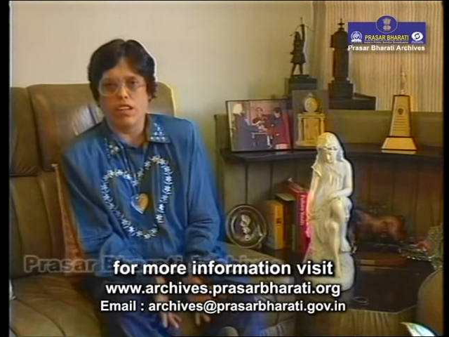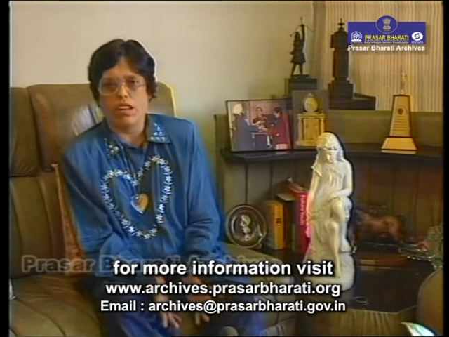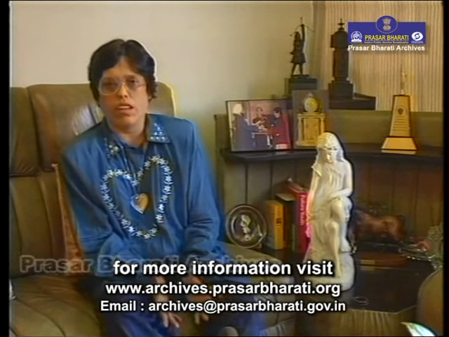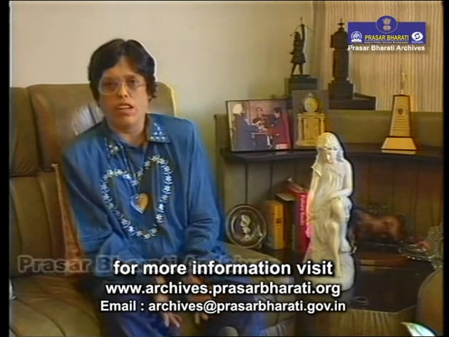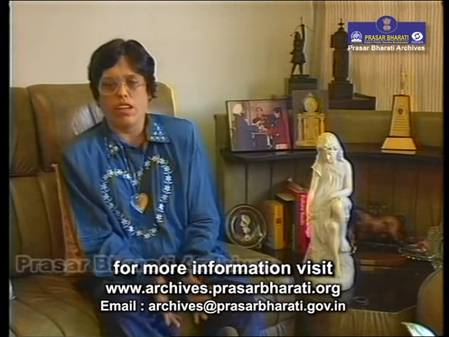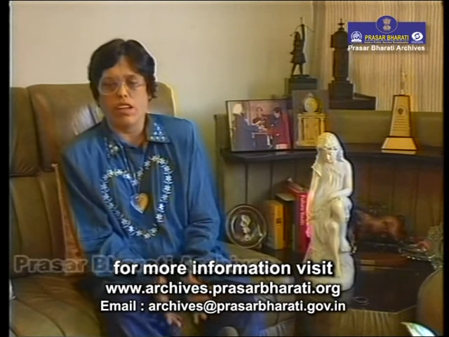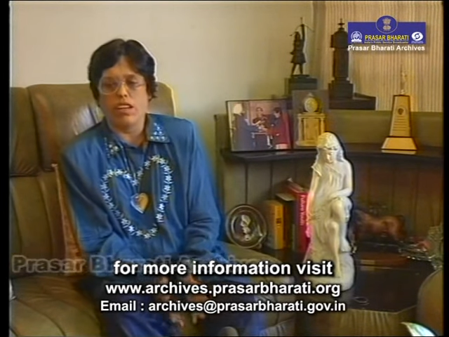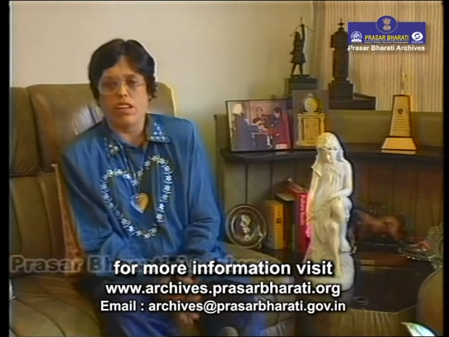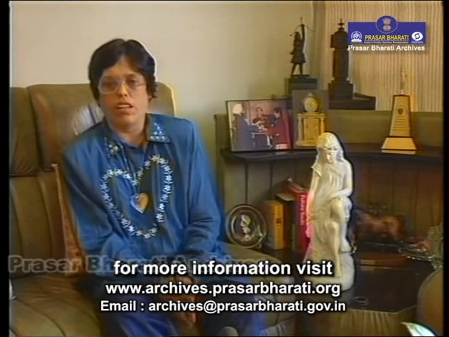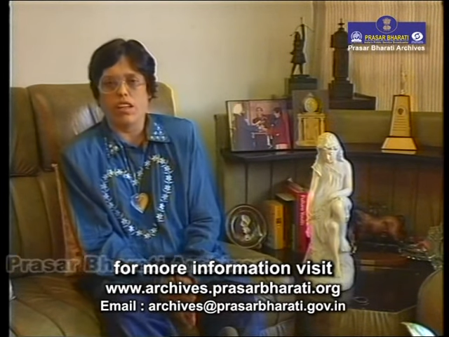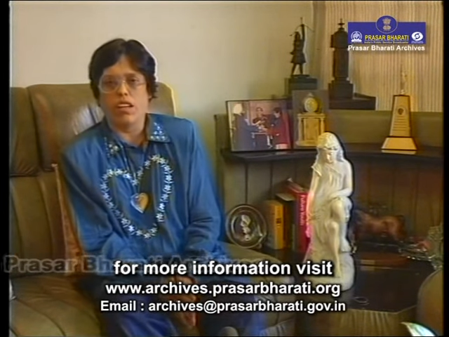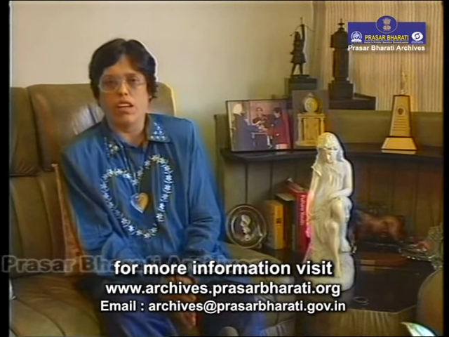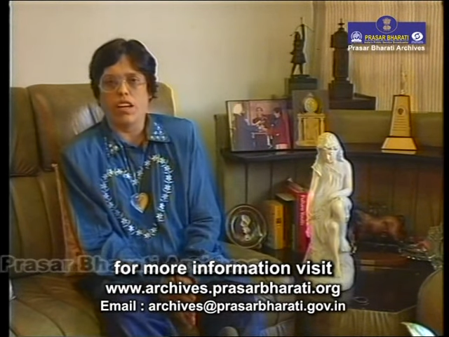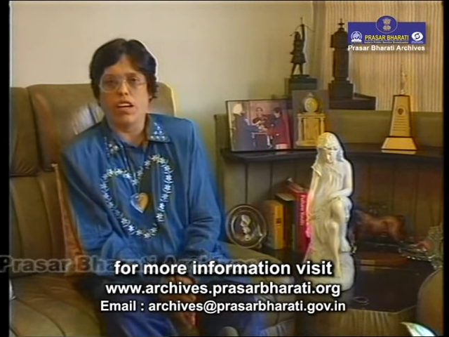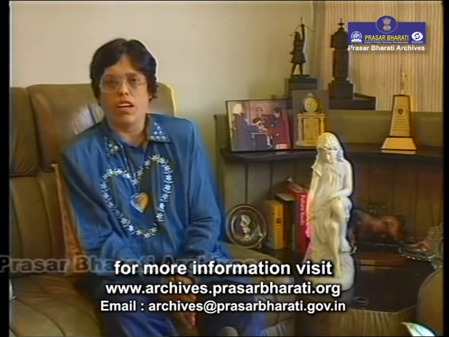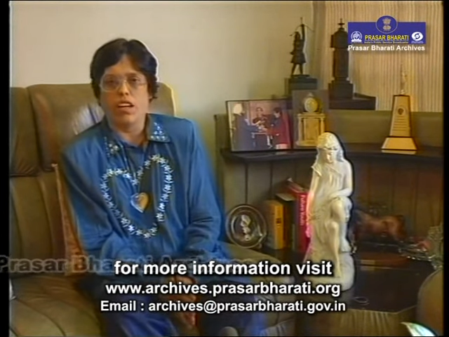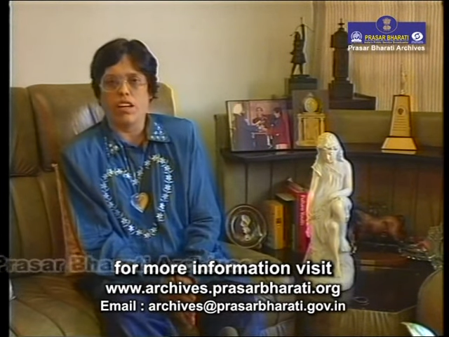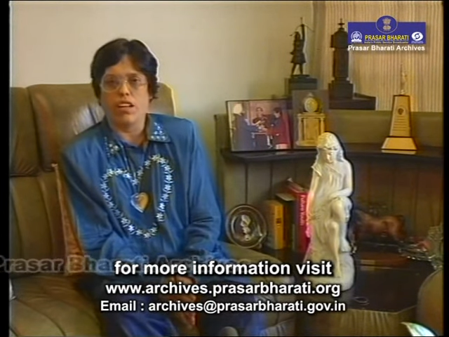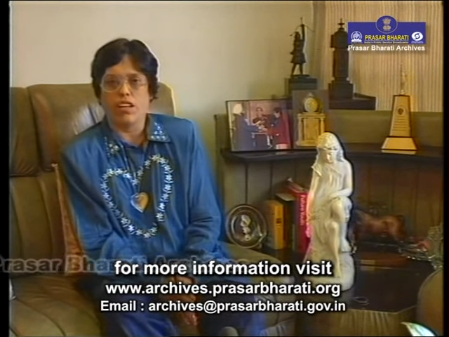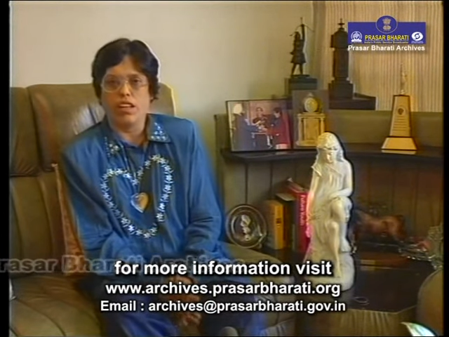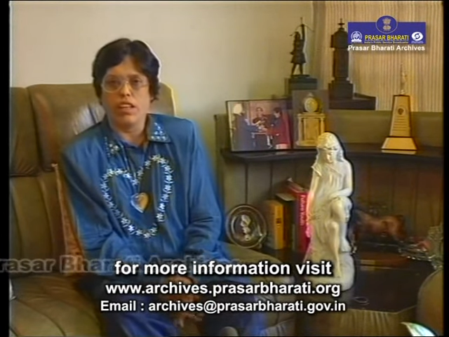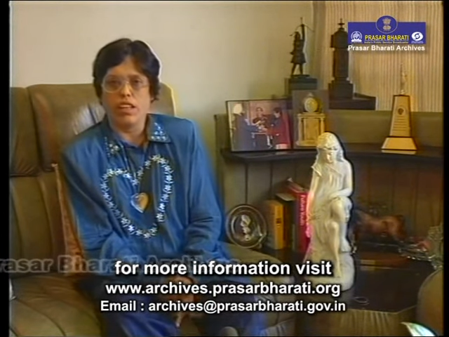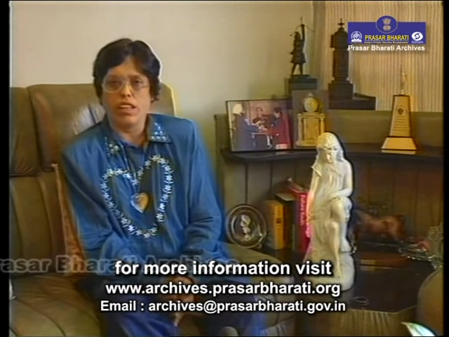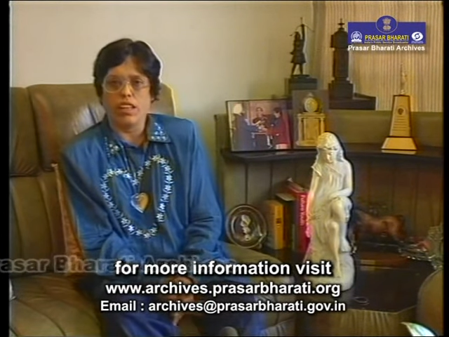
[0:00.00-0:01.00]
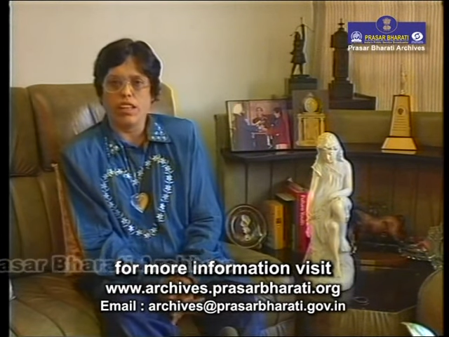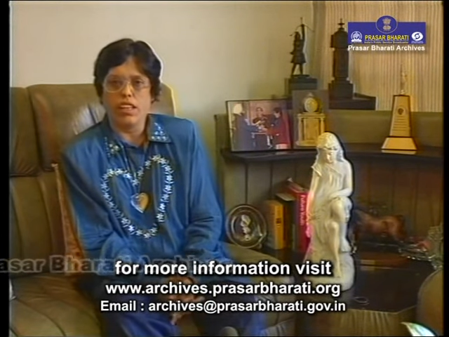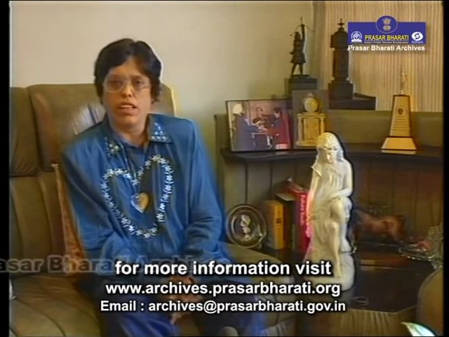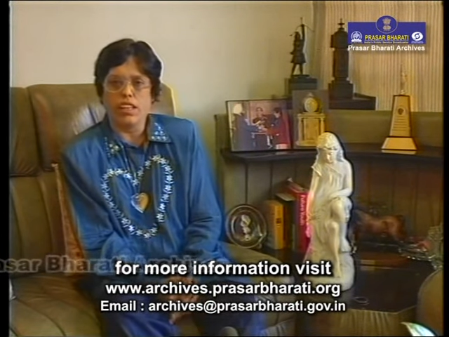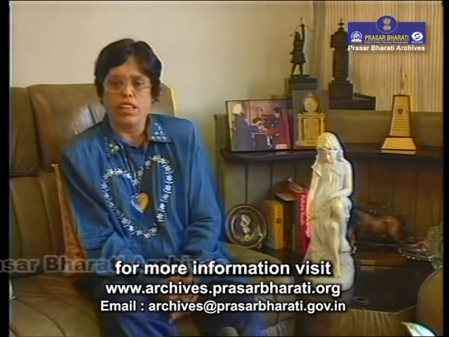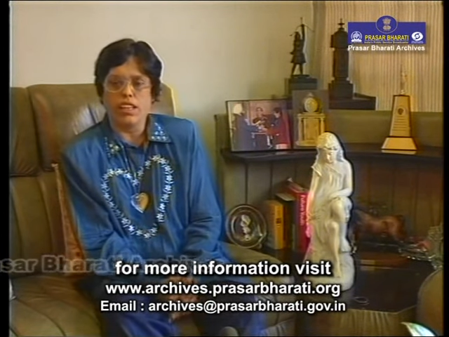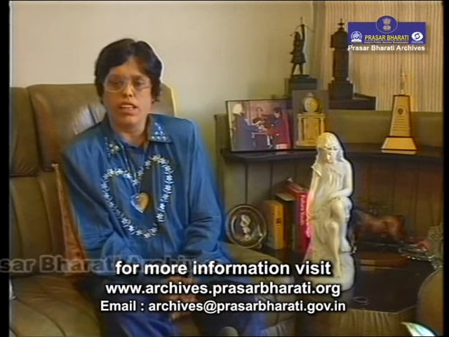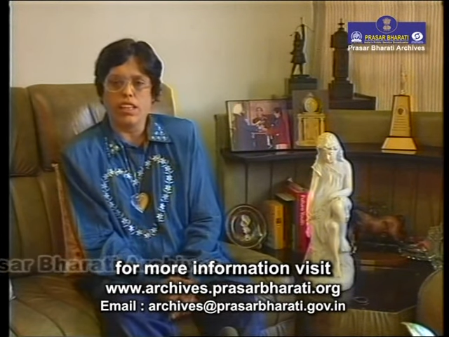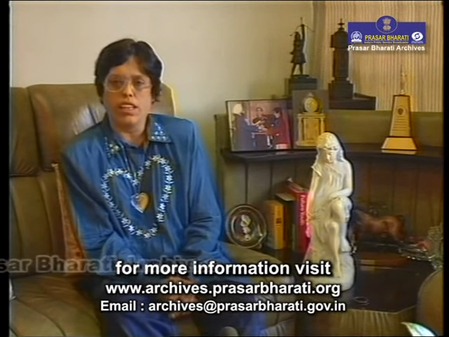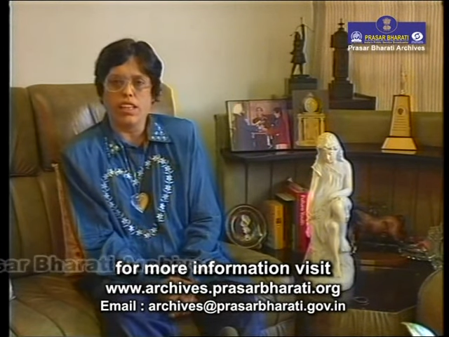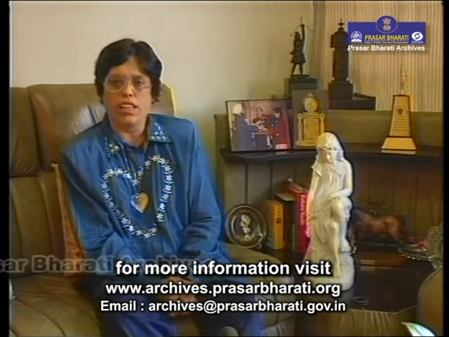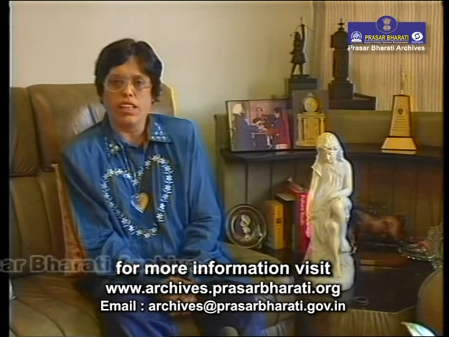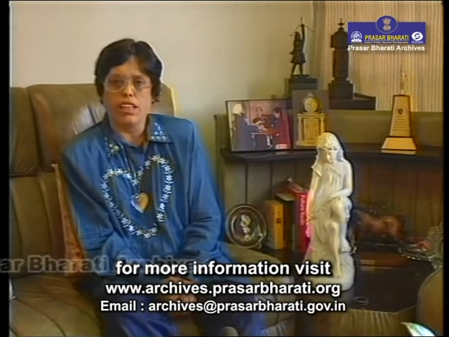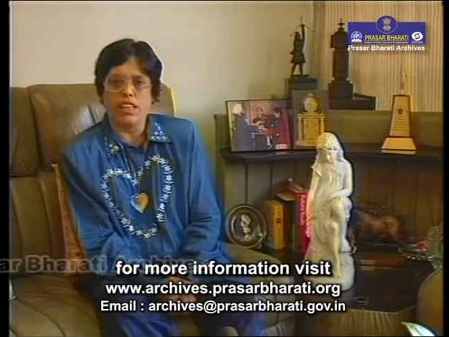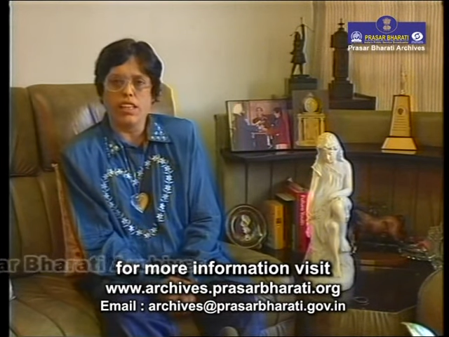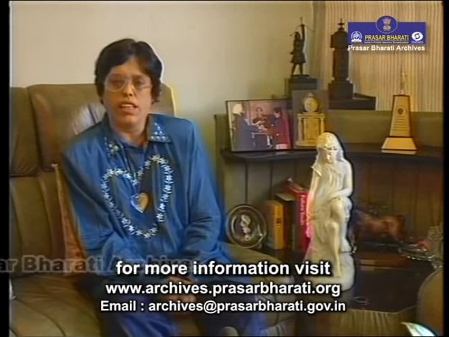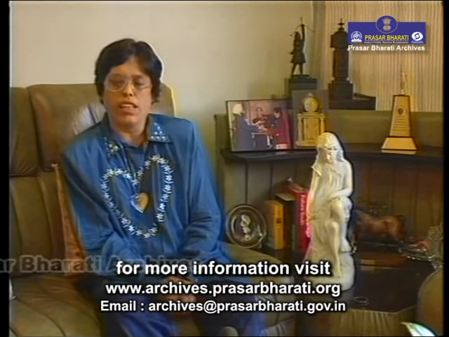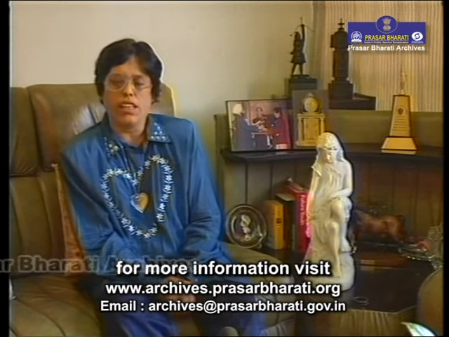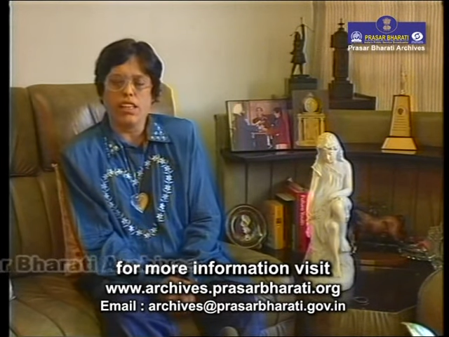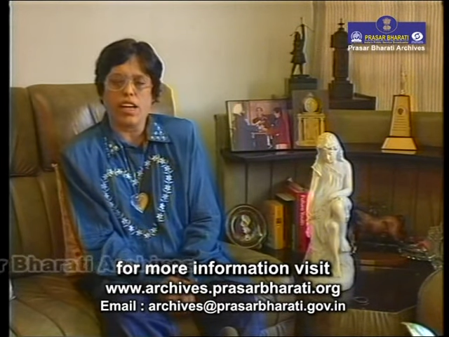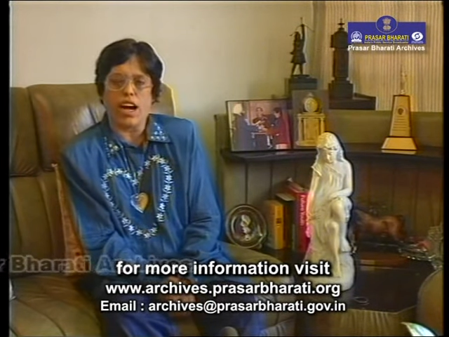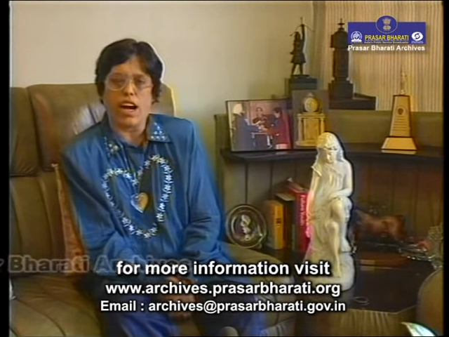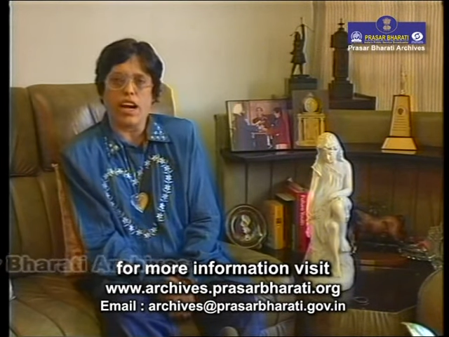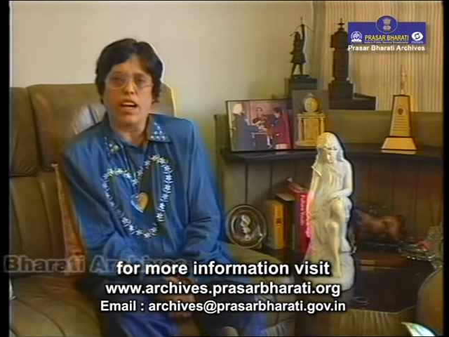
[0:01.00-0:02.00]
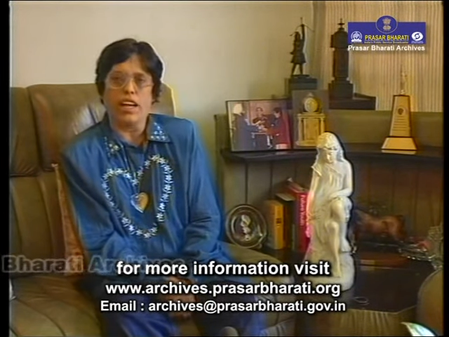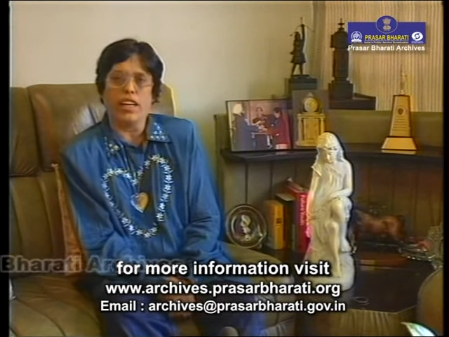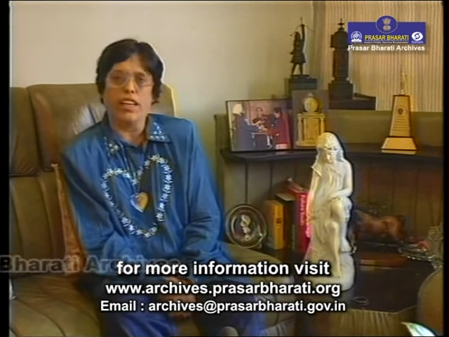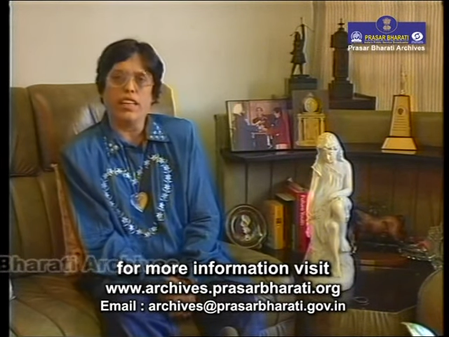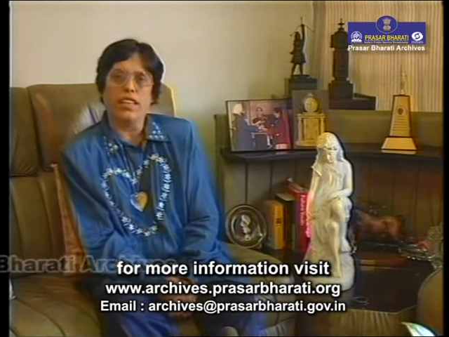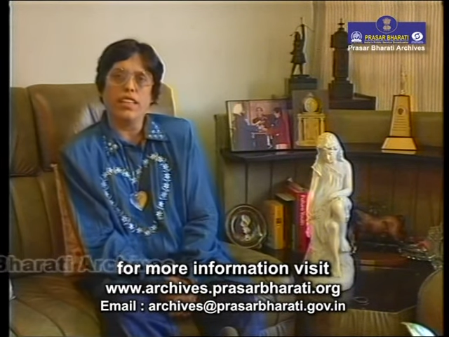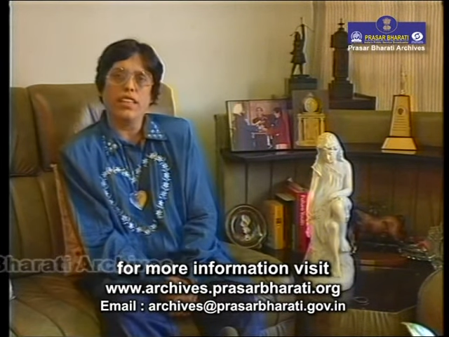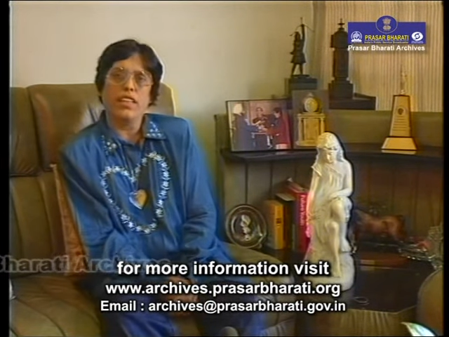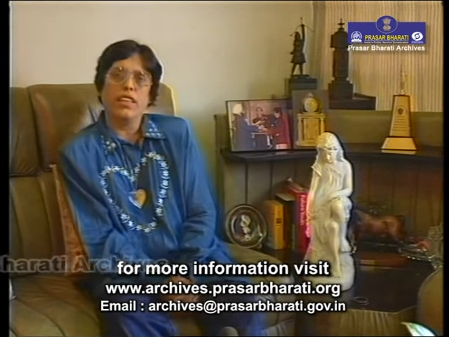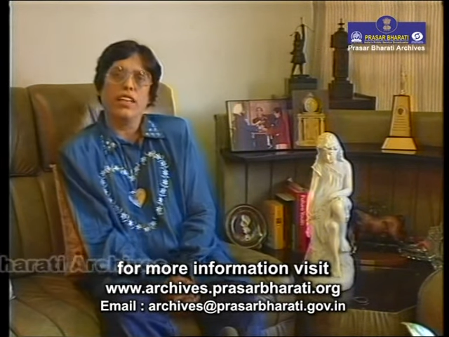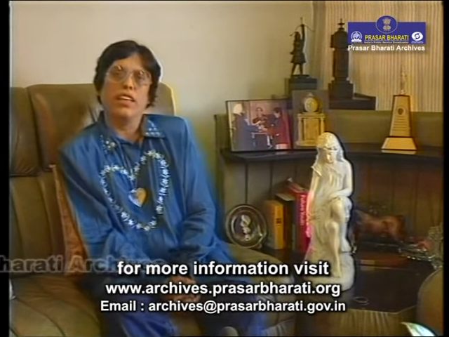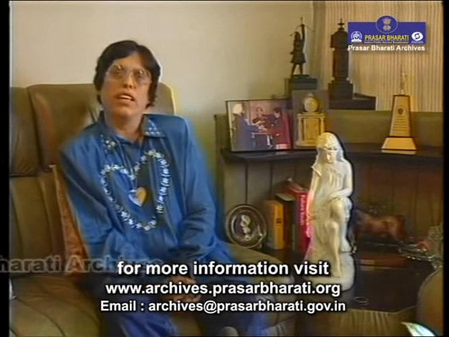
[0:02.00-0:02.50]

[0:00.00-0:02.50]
in uh, kind.